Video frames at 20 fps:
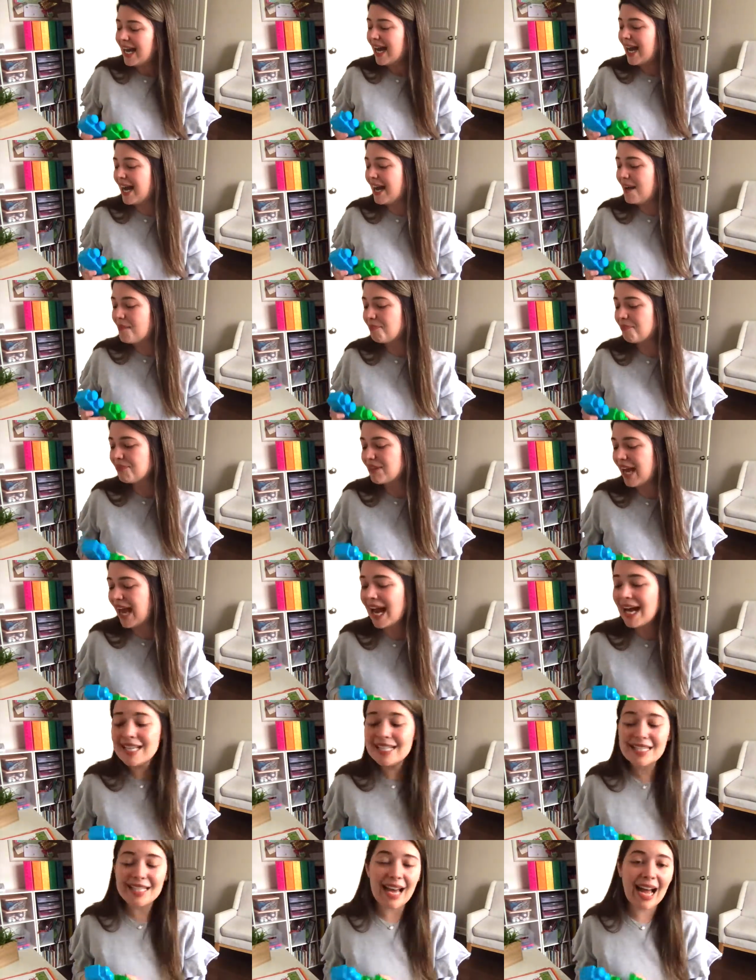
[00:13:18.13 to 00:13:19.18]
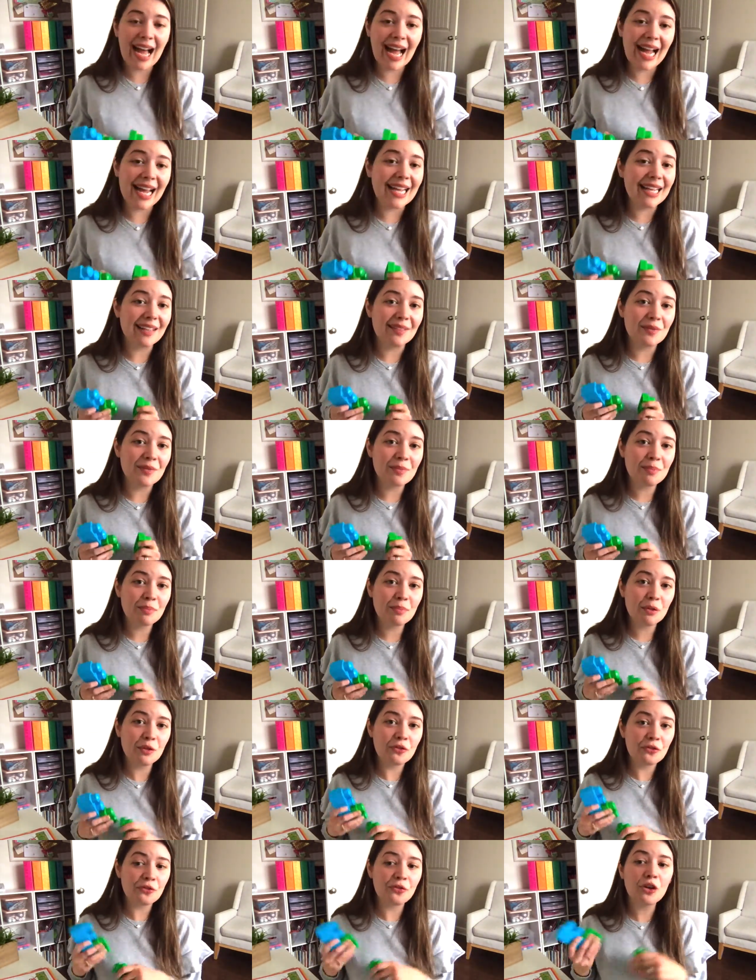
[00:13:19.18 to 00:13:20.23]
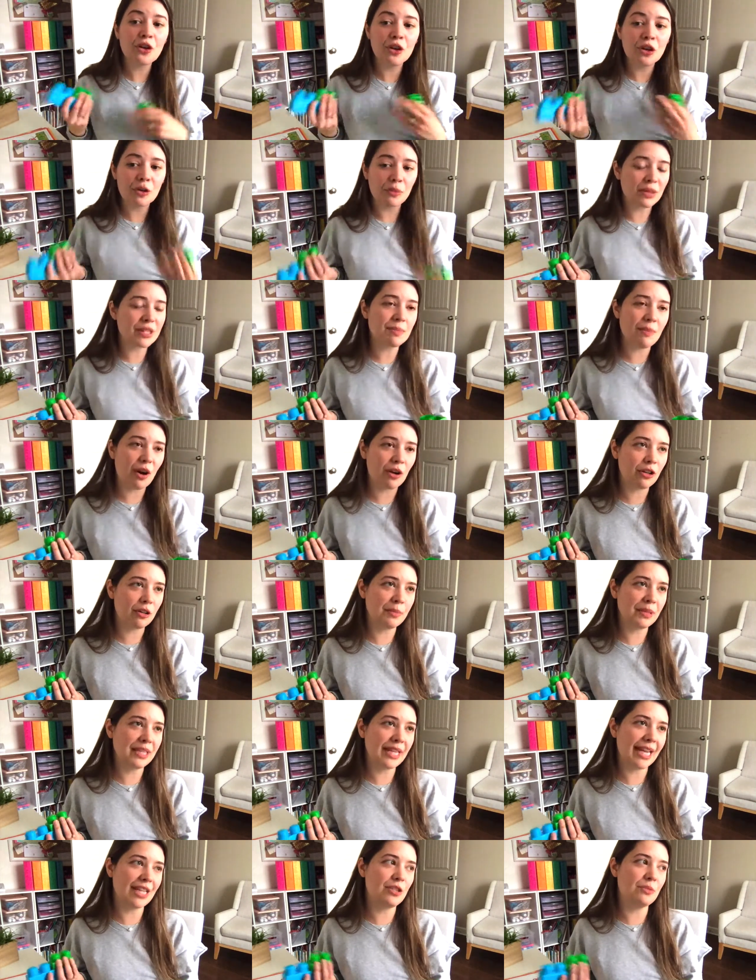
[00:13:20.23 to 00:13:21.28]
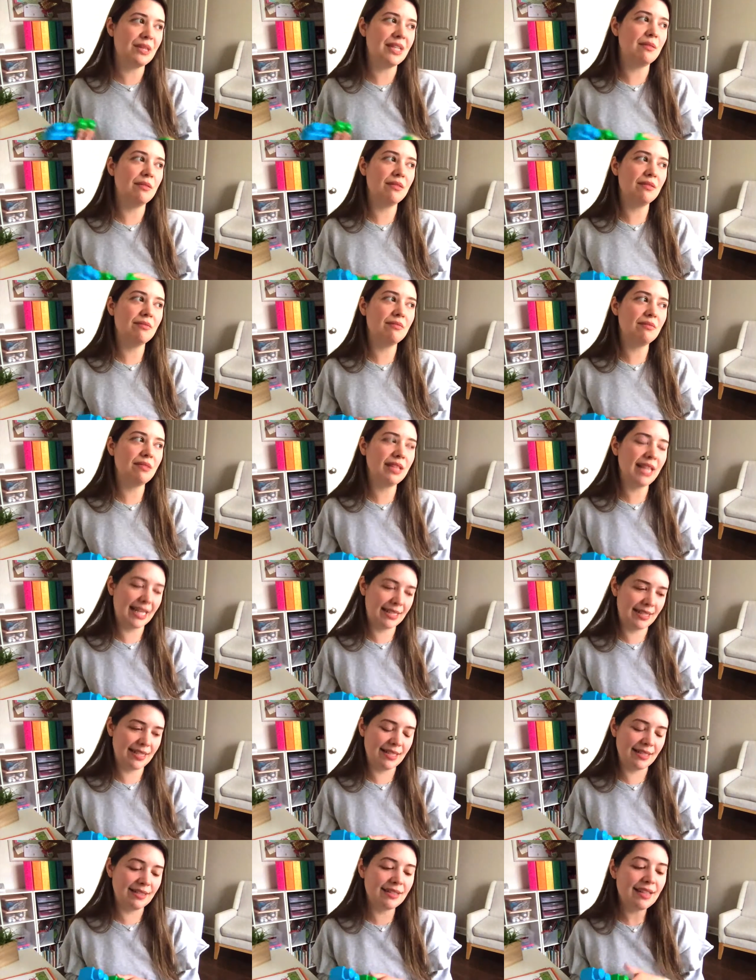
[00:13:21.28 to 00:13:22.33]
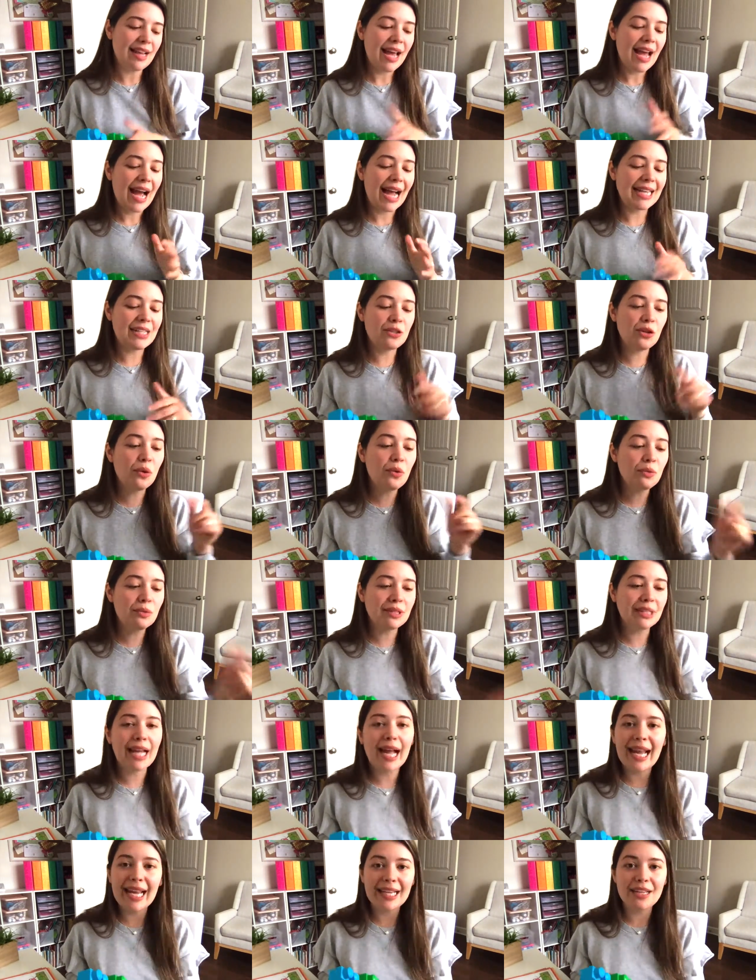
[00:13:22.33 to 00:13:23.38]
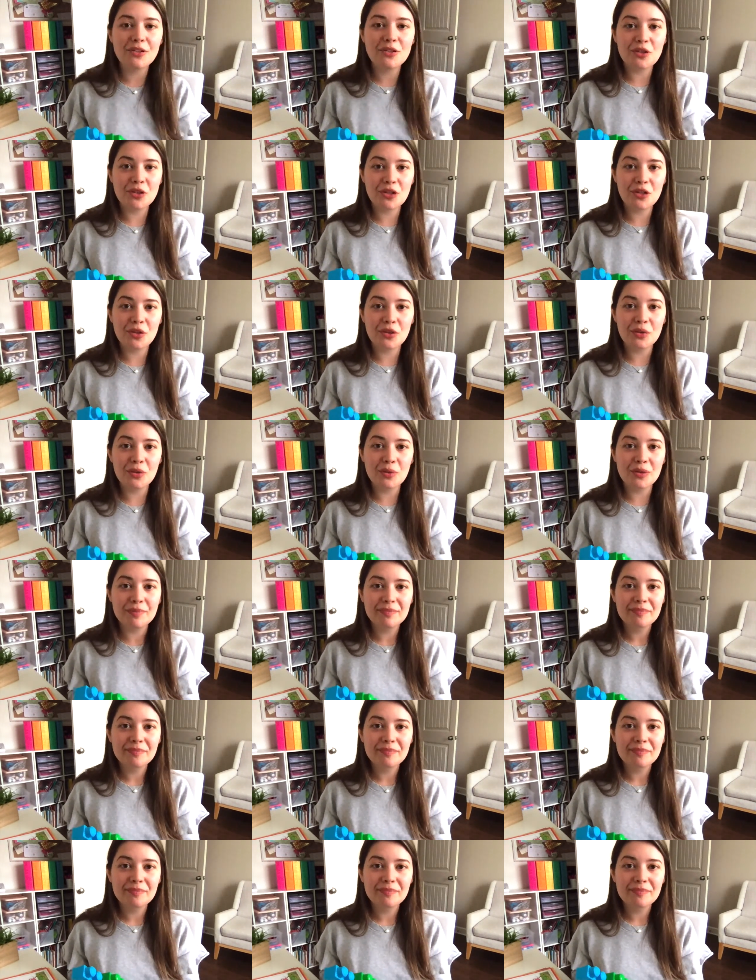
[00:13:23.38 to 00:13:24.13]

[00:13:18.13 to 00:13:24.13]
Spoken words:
As I prefer with small group engagement lessons, I don't like to